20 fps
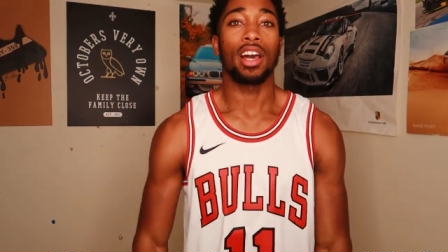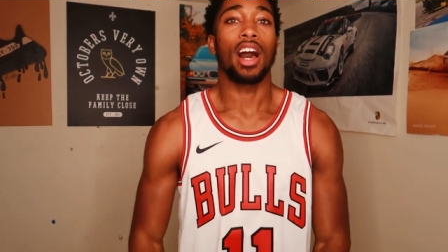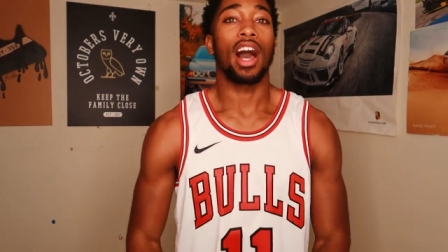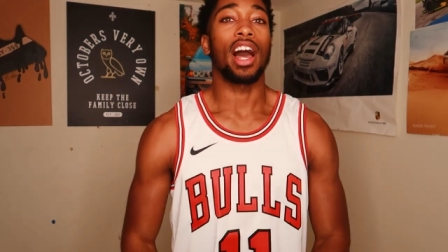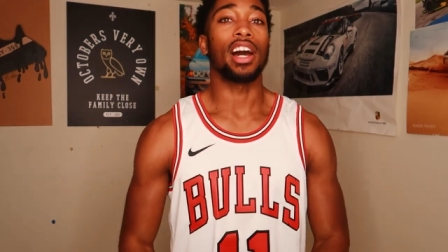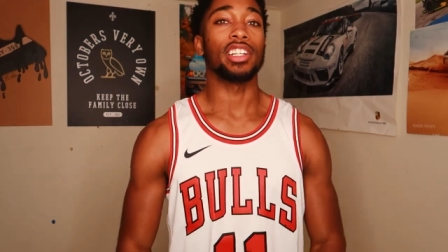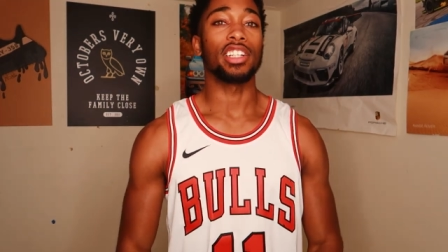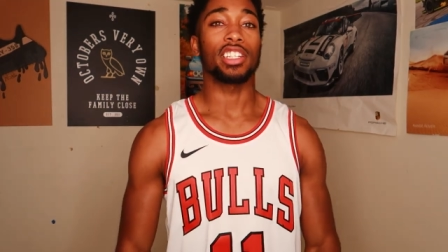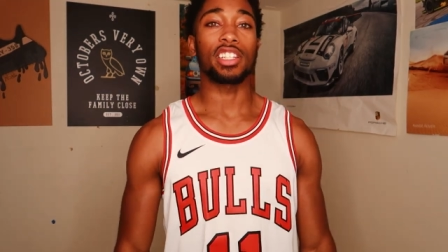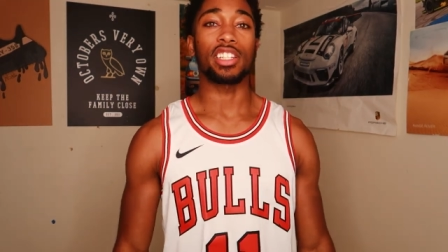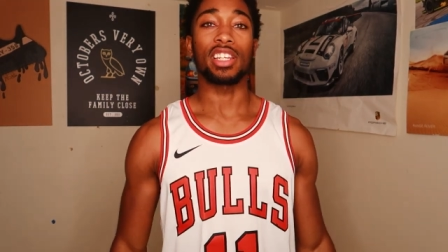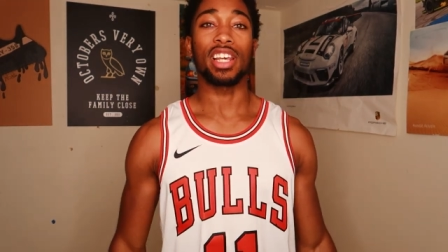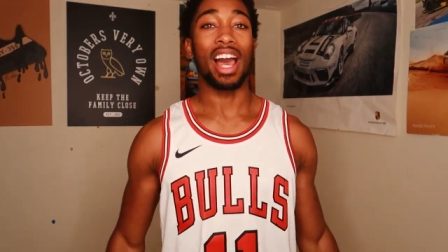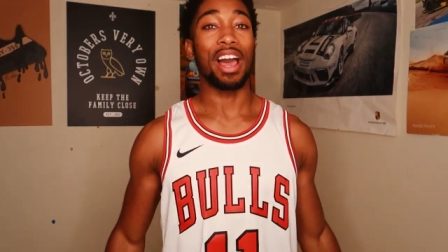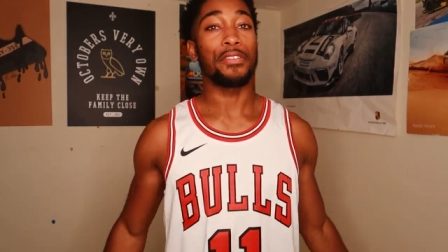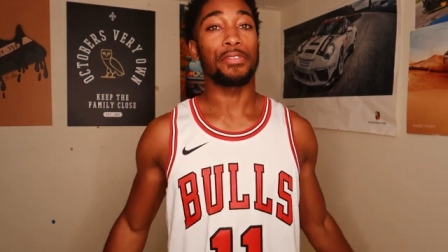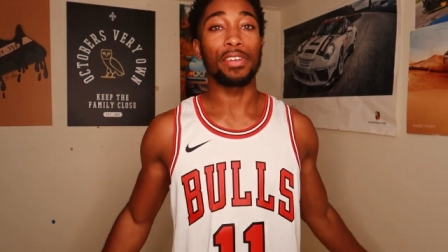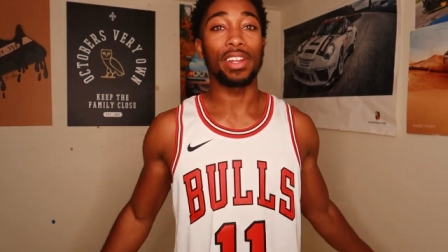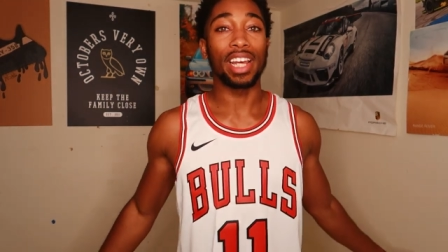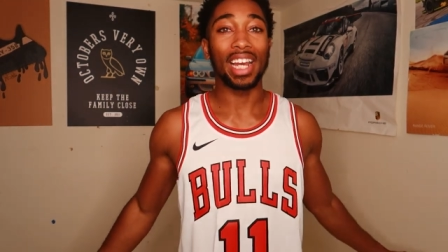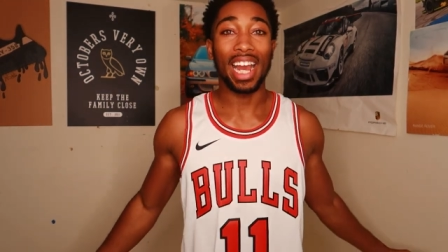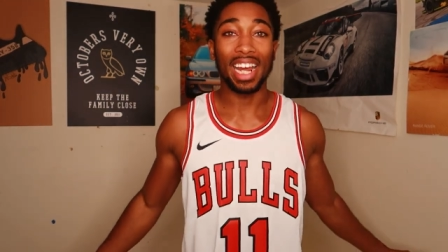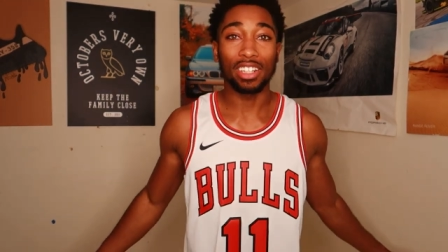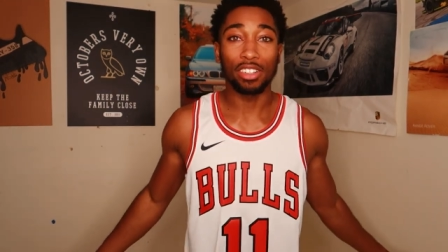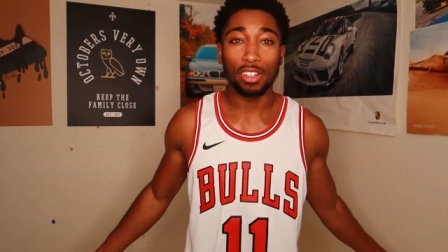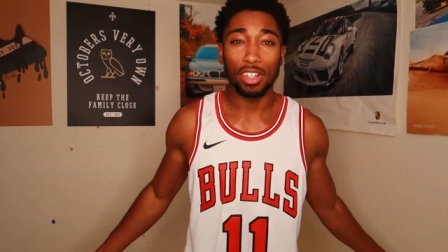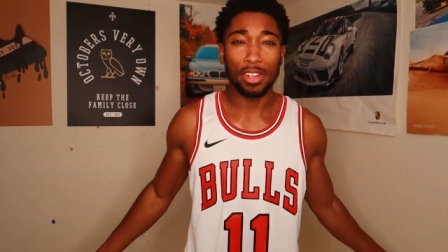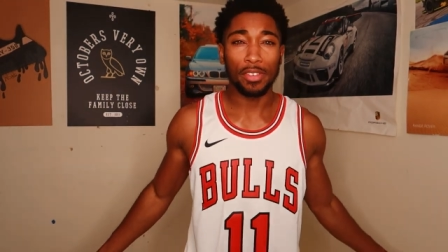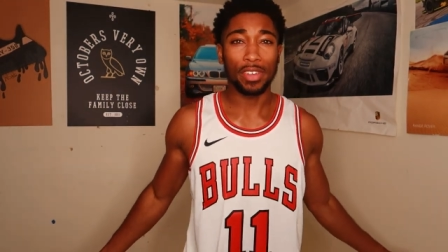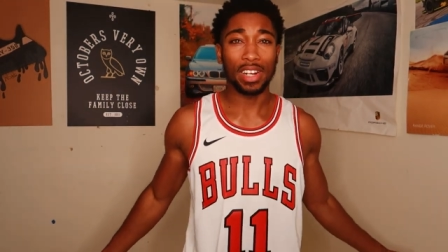honestly i feel like i
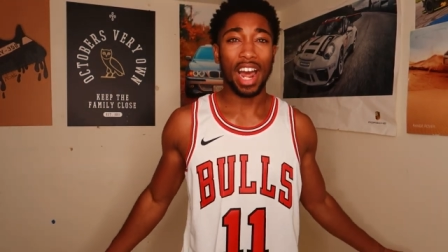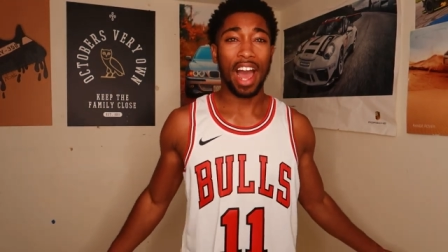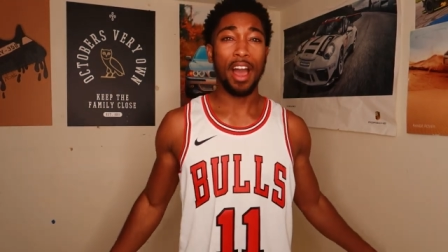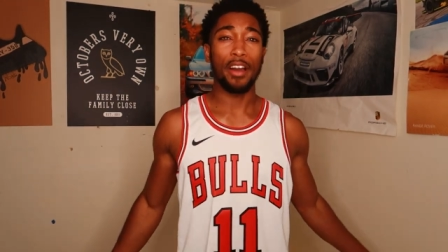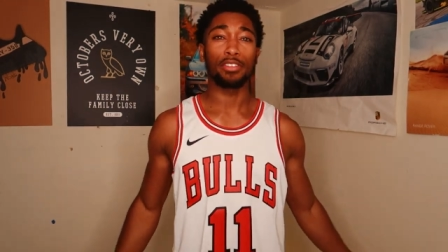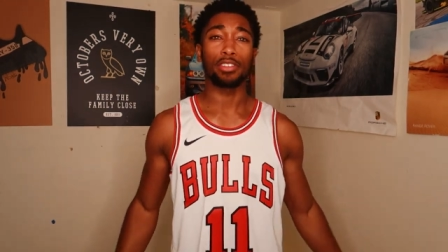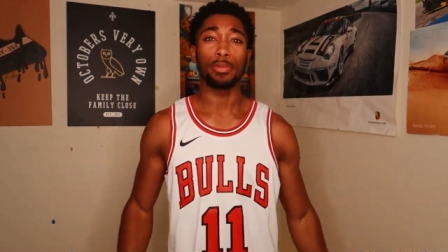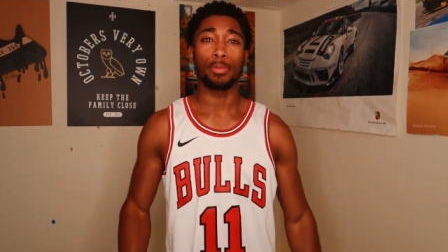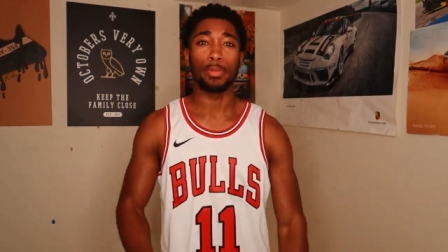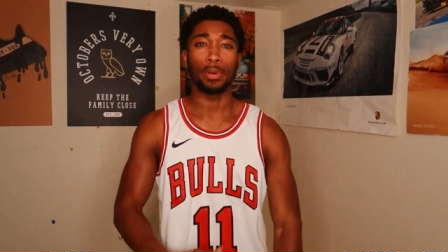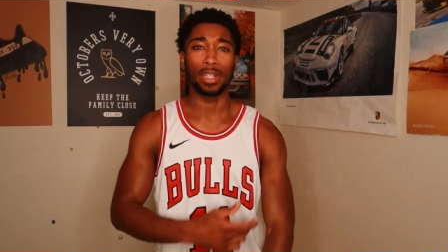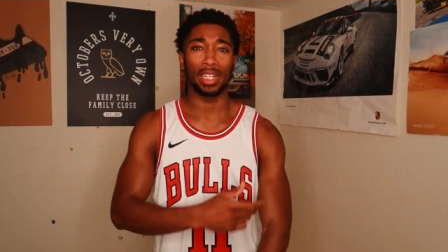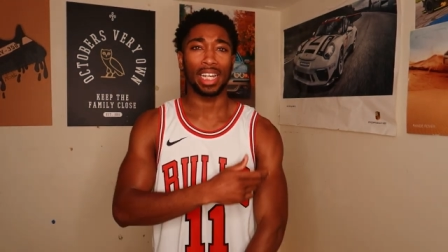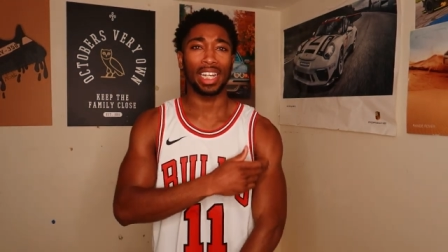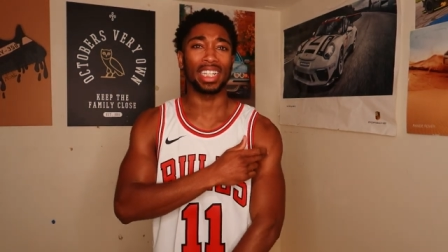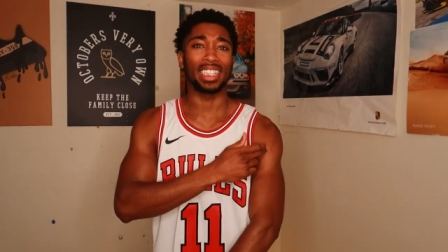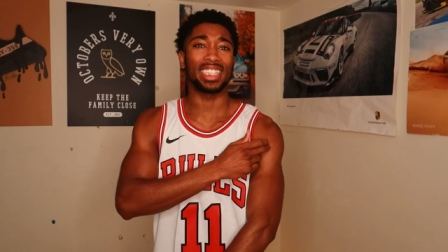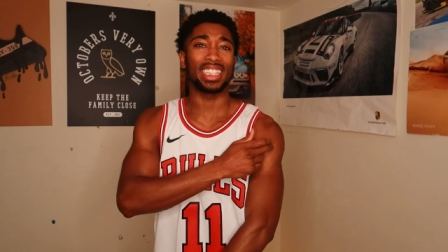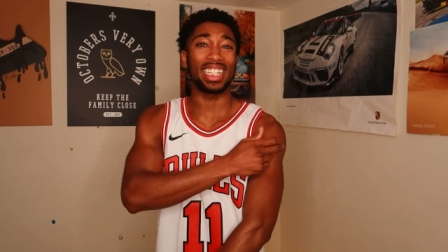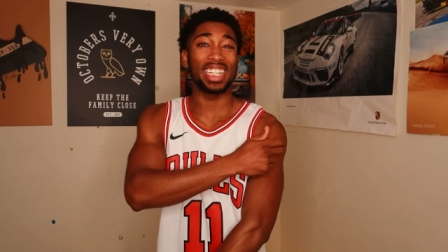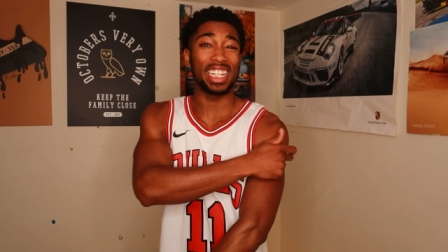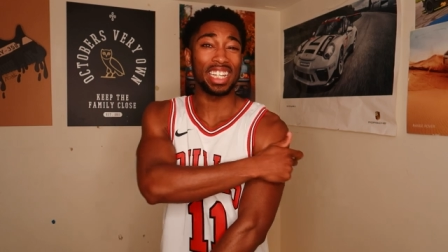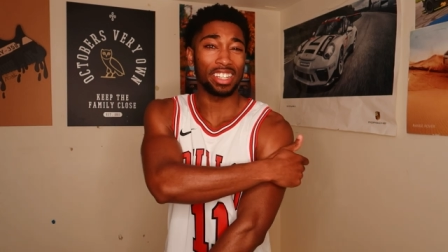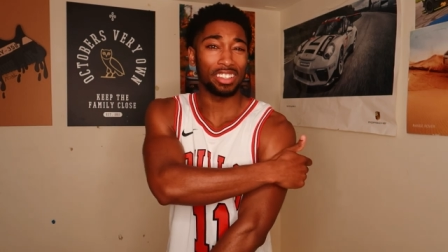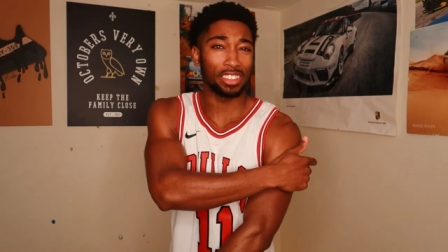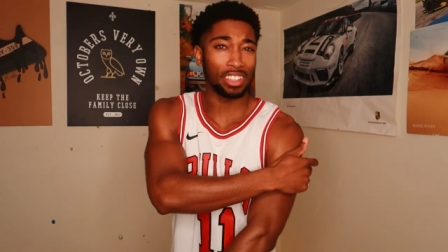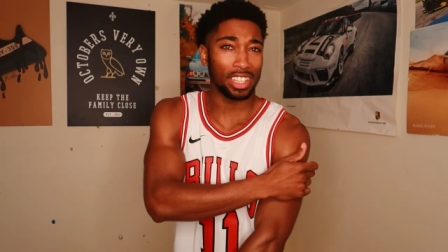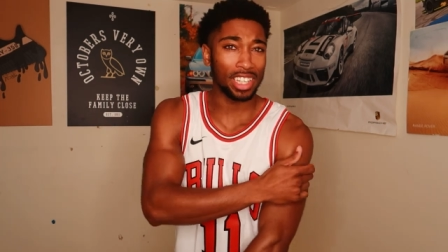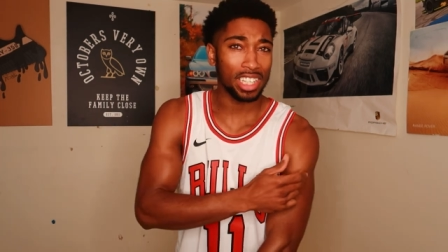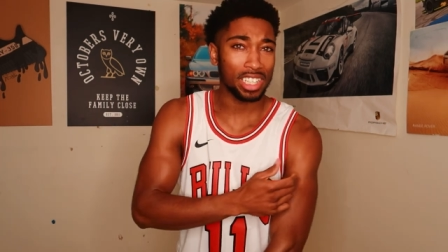don't even have to put like a t
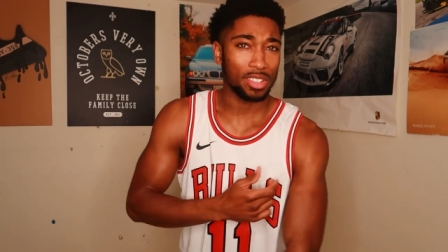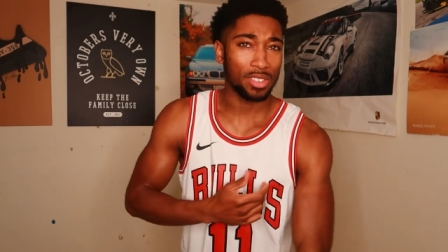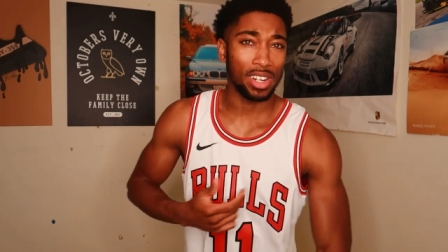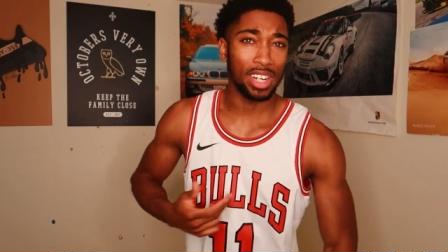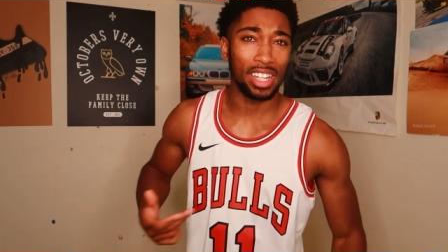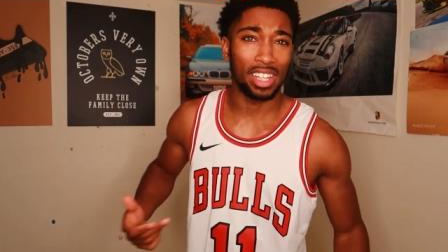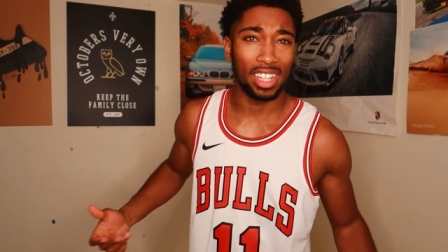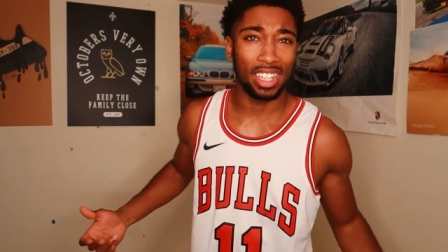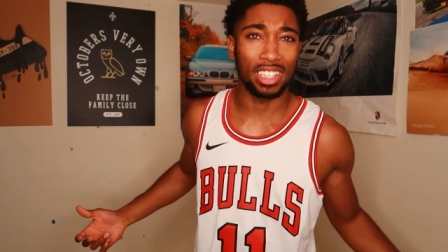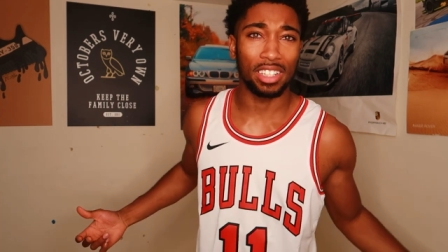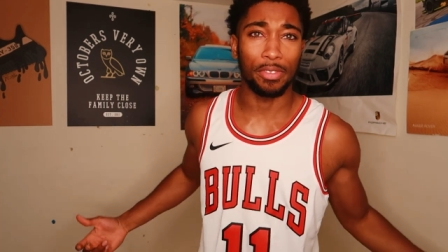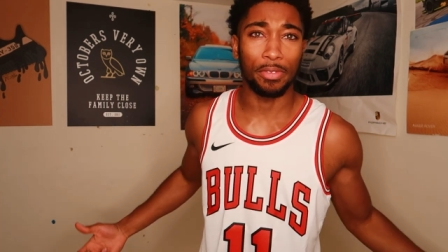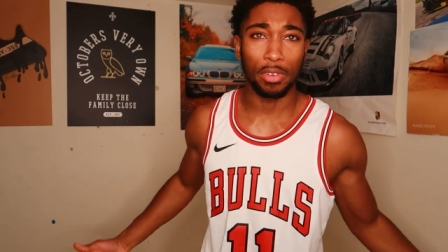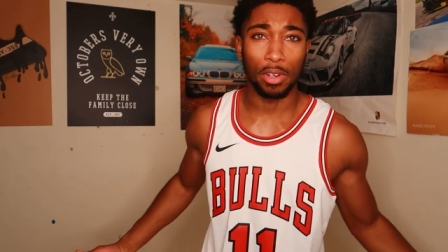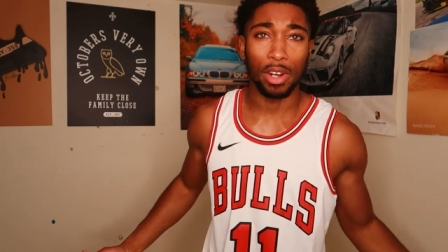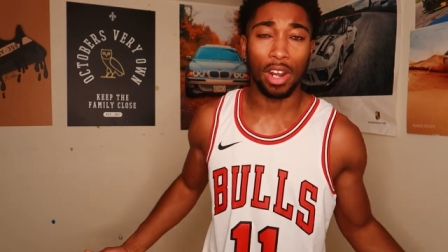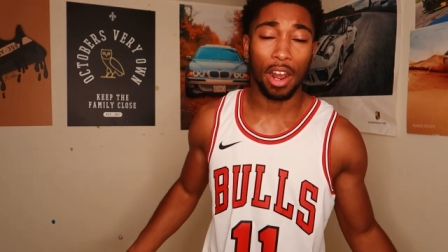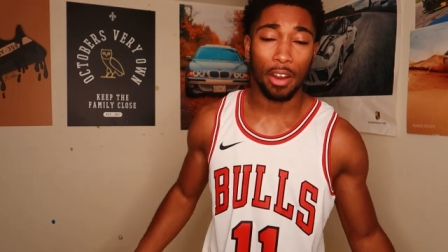under this or anything to feel